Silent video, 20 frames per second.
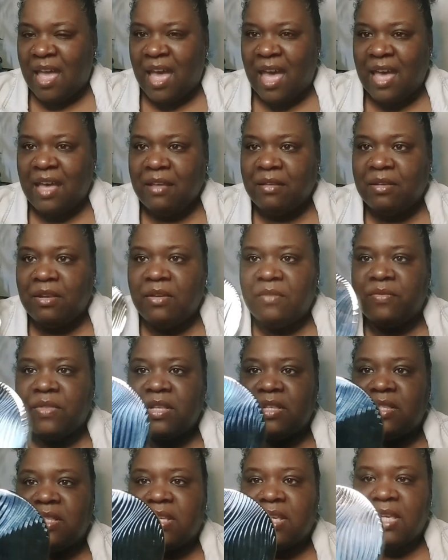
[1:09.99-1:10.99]
I don't know if
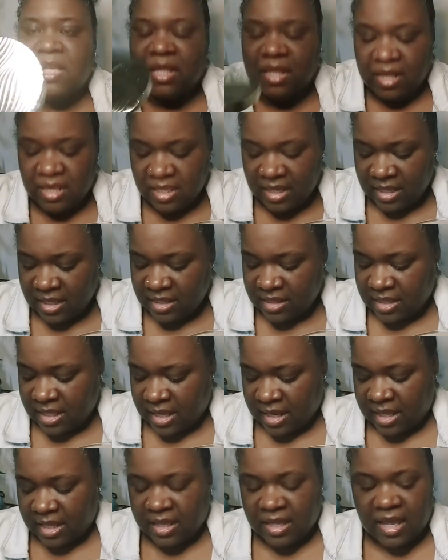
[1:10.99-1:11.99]
this is the lid
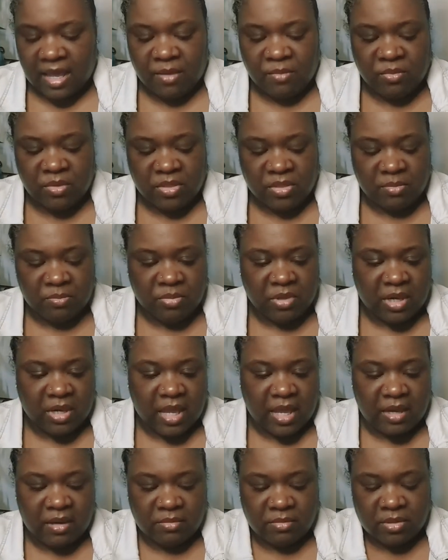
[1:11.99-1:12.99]
that I got with it, but
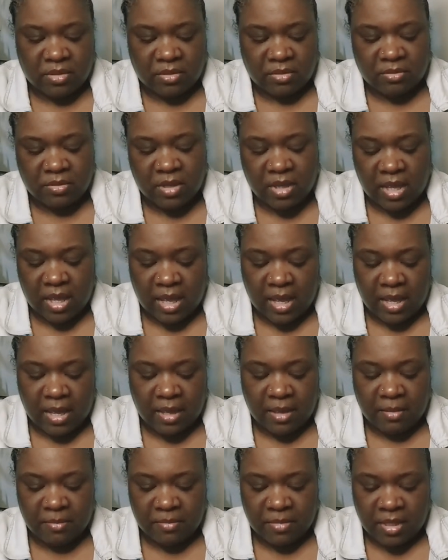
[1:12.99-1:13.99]
I don't
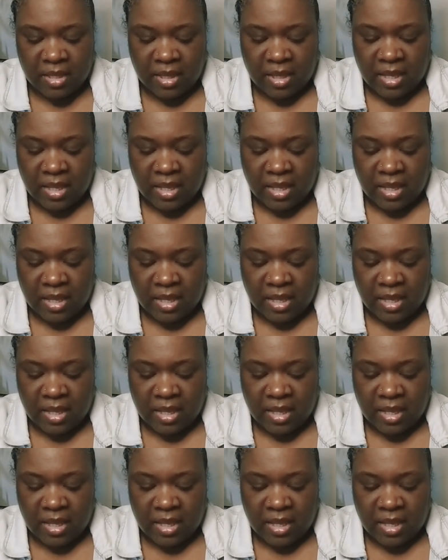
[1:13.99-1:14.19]
know.